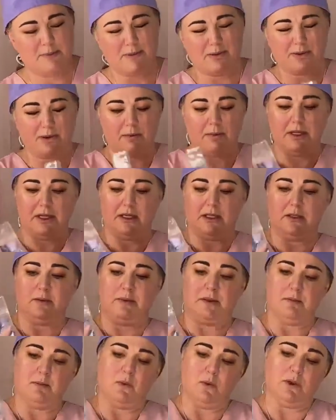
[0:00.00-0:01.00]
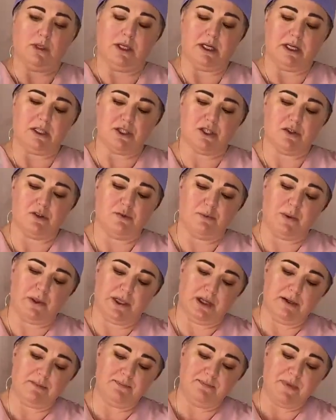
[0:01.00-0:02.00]
probably a little bit more than I should have put
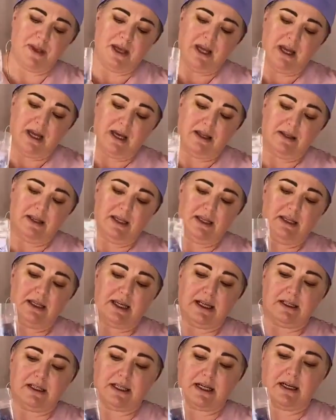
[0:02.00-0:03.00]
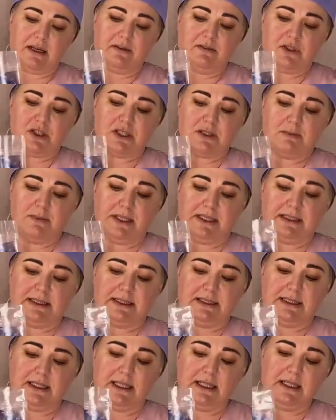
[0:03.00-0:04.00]
in. And then that kind of just
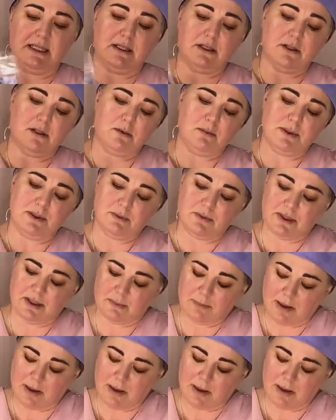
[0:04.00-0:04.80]
mixes in a little bit with the